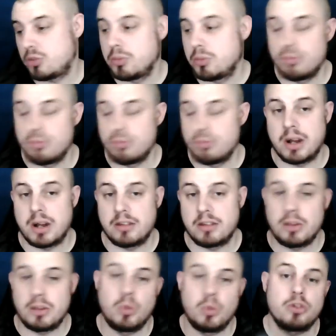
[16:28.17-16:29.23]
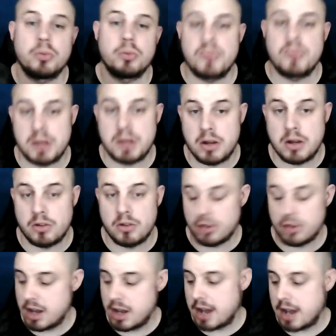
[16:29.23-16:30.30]
my broadcasts, they watch my videos,
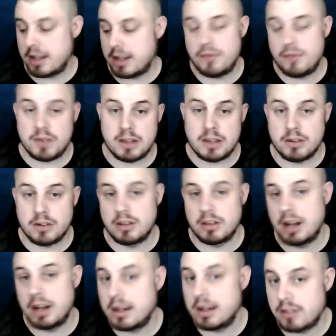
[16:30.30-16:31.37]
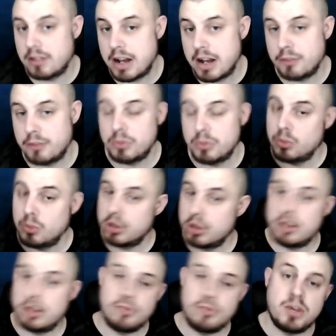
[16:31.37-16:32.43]
and they think they've got the last laugh. But what they
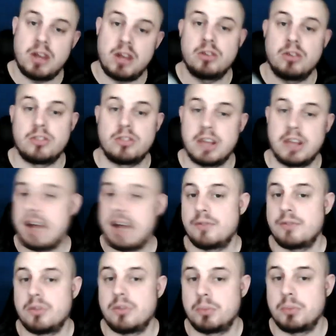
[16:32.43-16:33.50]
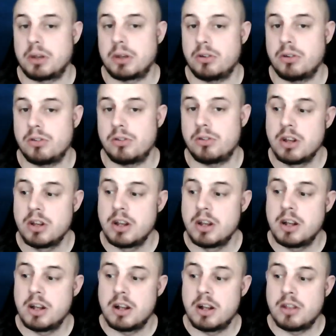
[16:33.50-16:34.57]
don't realise, they haven't, because
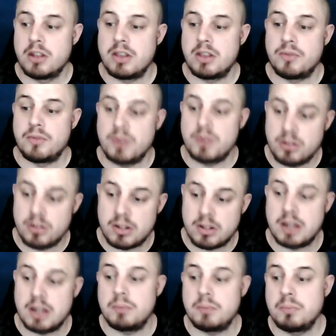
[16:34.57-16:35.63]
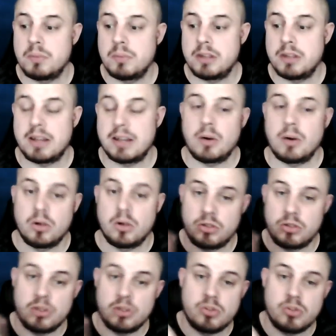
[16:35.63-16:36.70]
their first name is out on
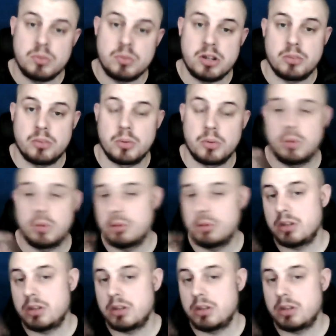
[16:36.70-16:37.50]
social media. But when my